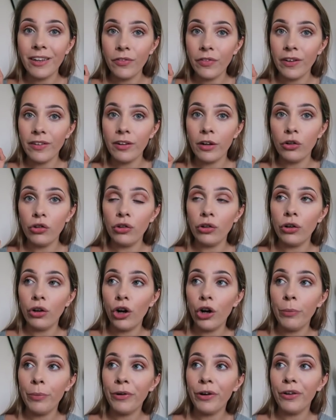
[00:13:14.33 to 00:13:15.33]
is very touch and
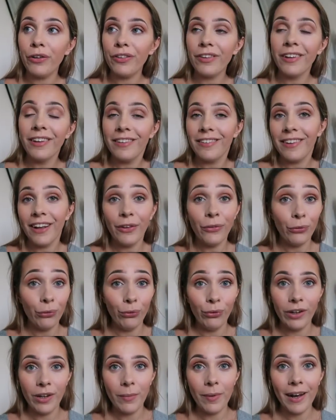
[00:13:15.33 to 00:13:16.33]
go because it sounds
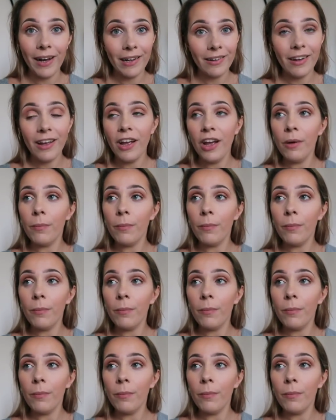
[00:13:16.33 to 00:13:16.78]
really bad,